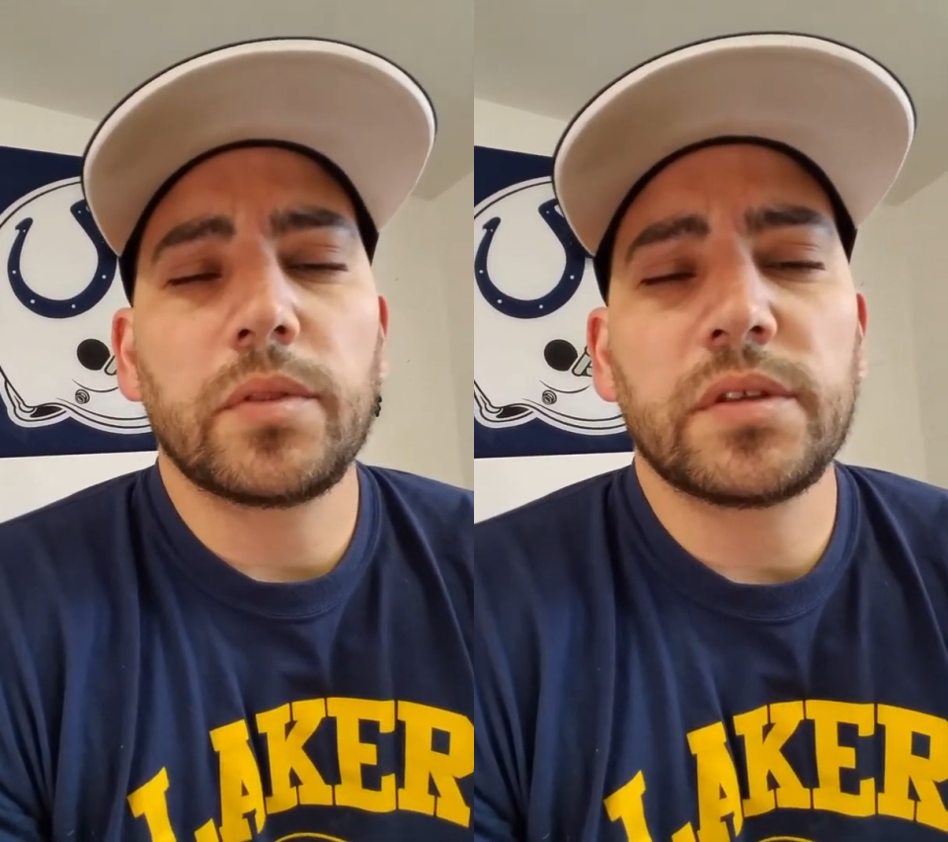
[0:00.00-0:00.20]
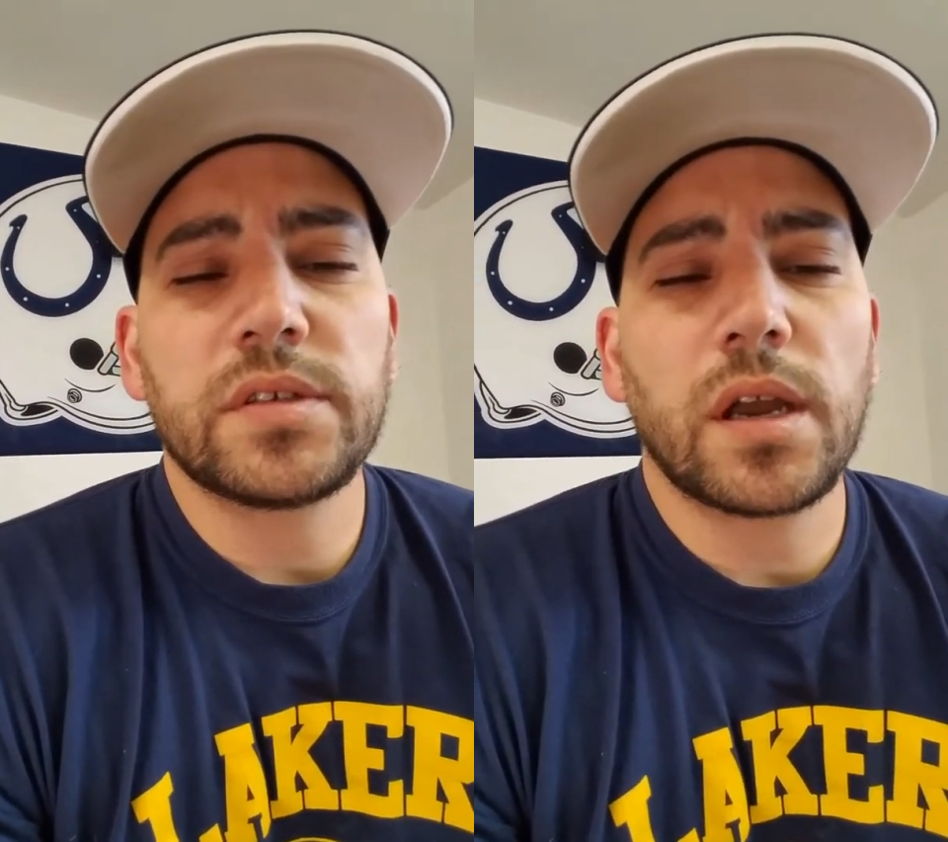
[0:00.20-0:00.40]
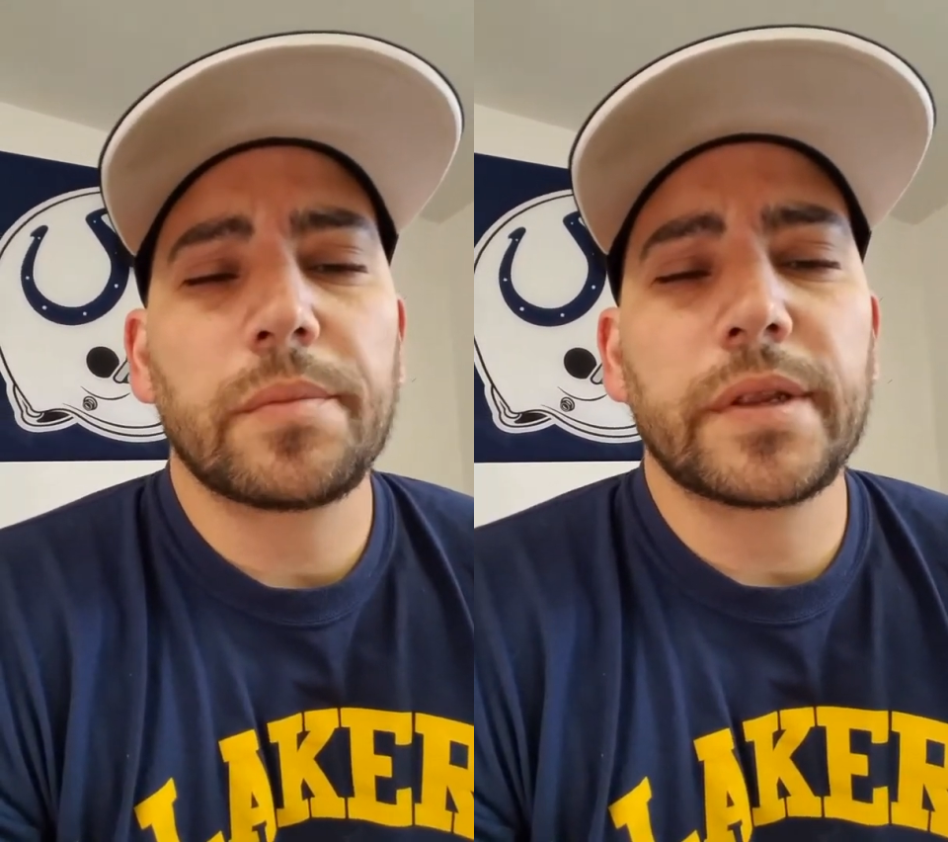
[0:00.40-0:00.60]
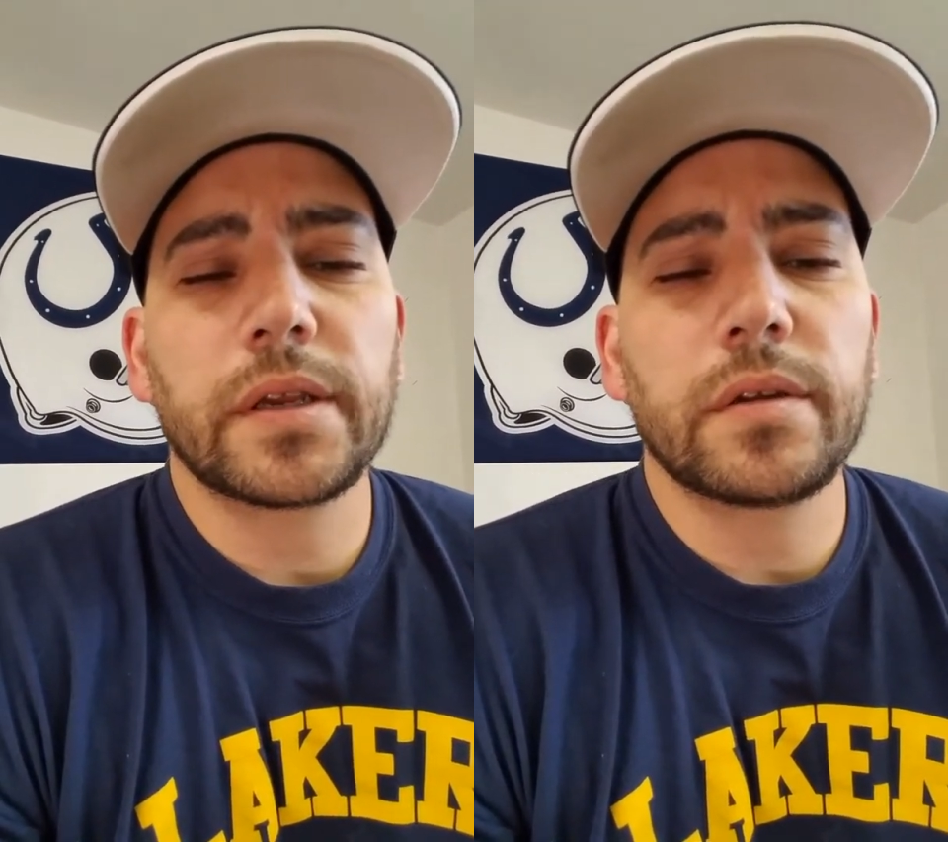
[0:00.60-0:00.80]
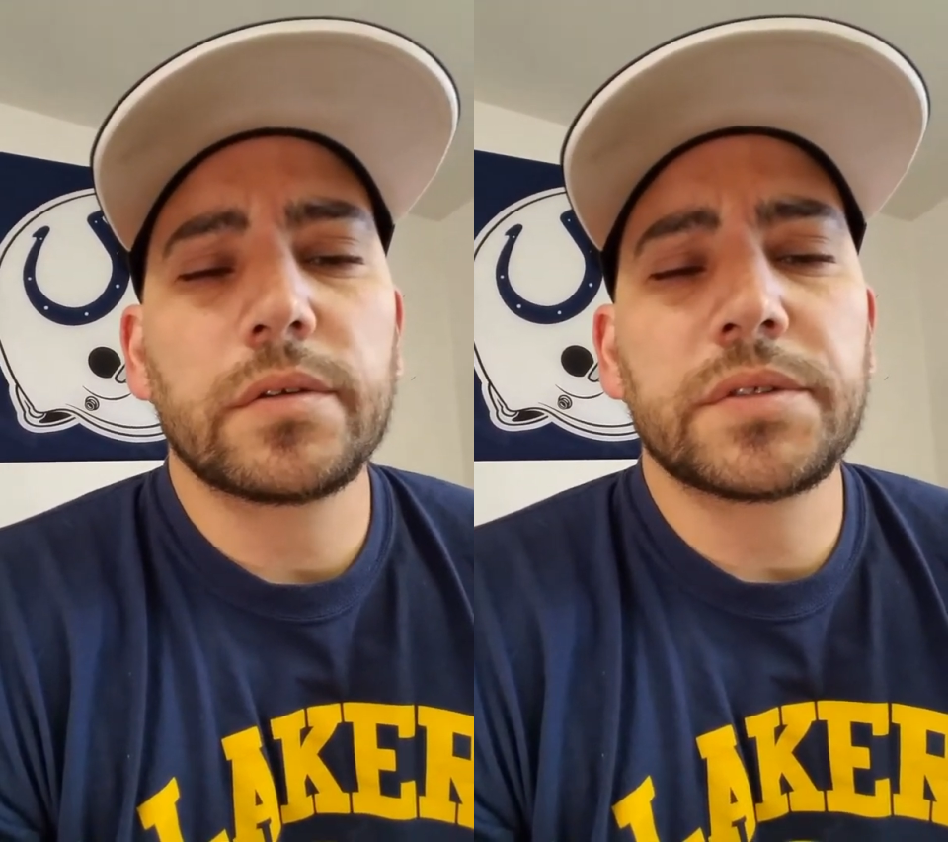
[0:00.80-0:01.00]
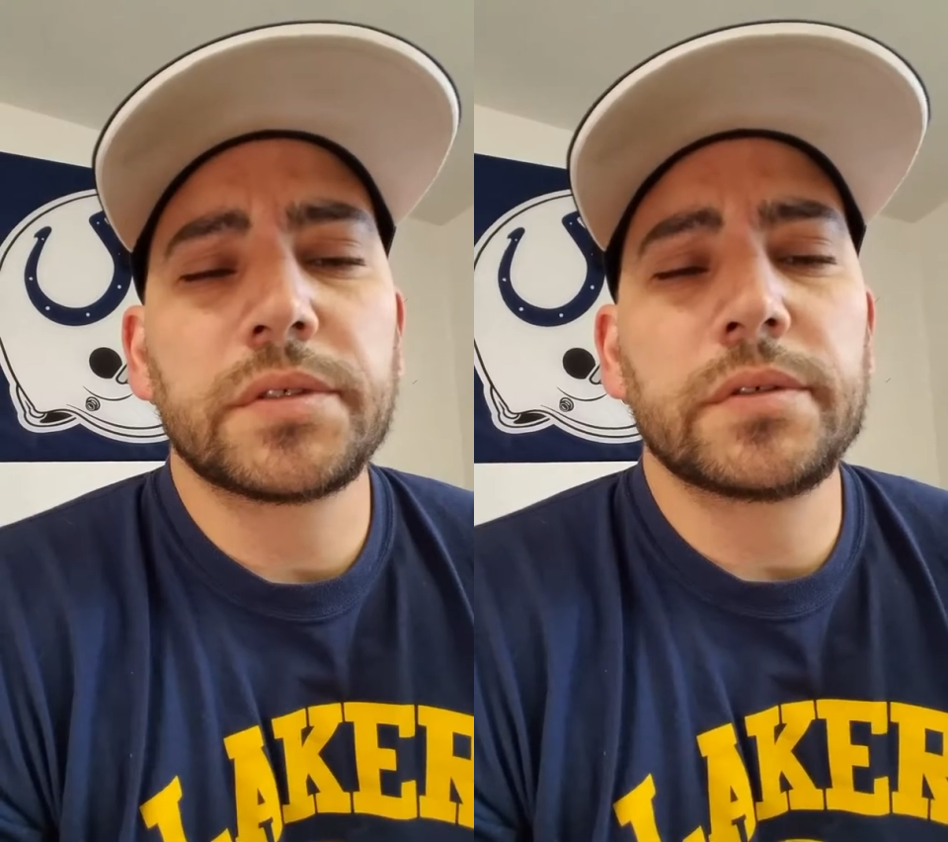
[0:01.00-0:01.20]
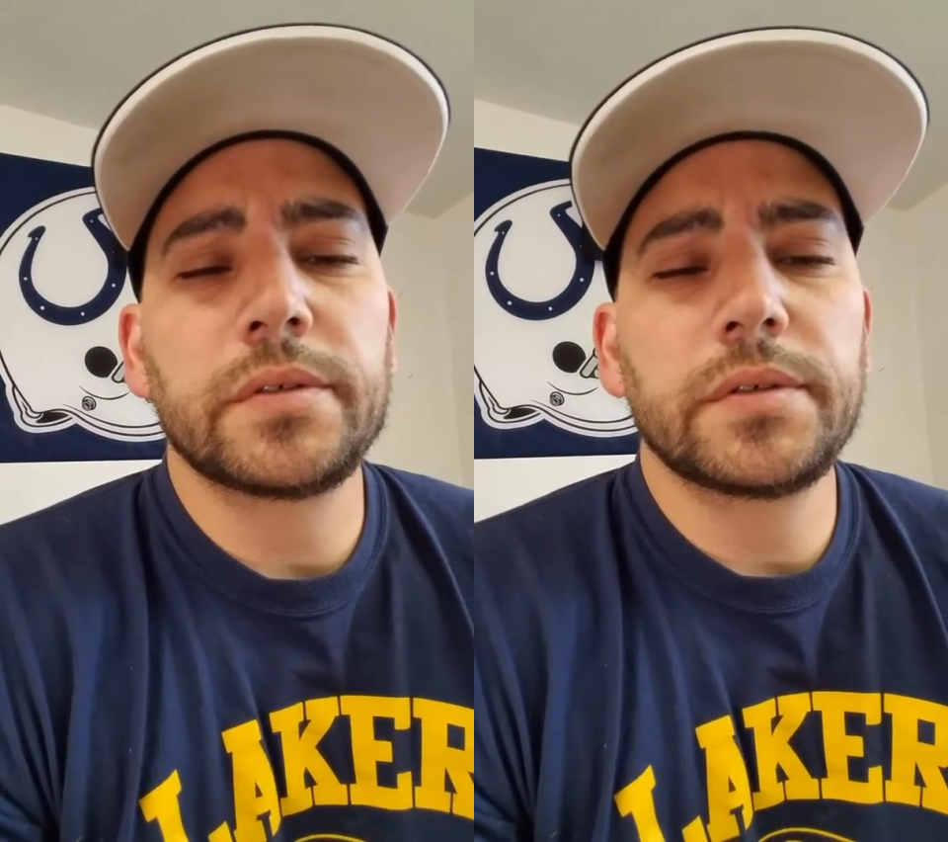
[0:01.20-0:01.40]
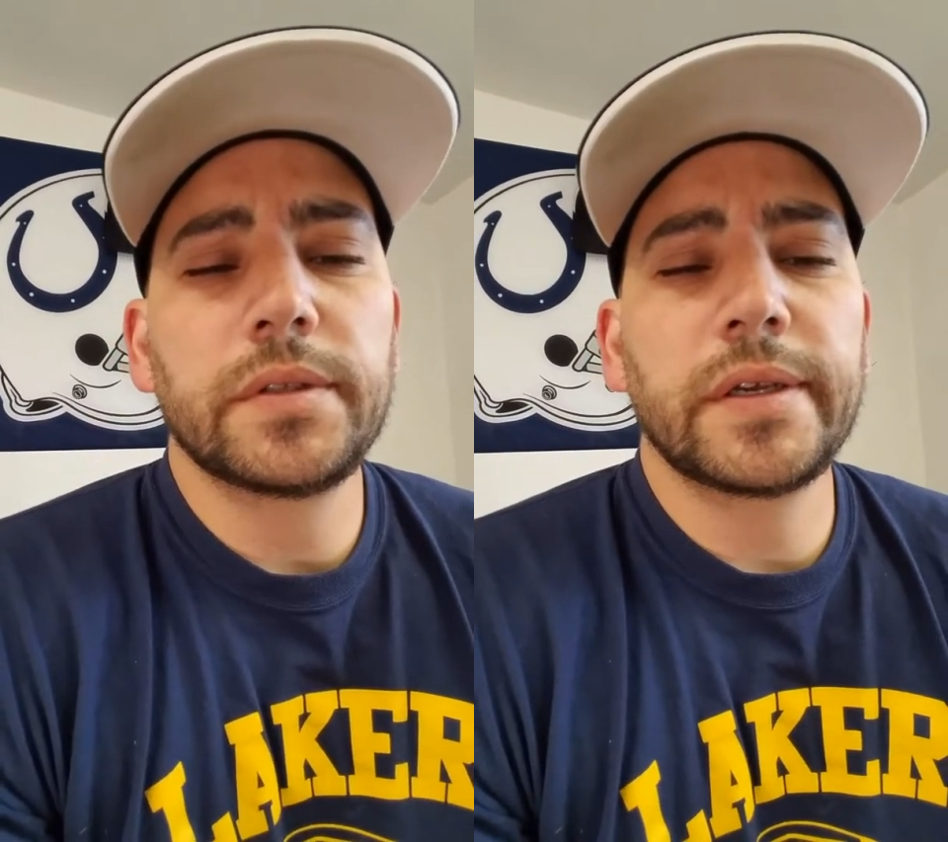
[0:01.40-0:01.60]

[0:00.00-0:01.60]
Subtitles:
the job that I go to,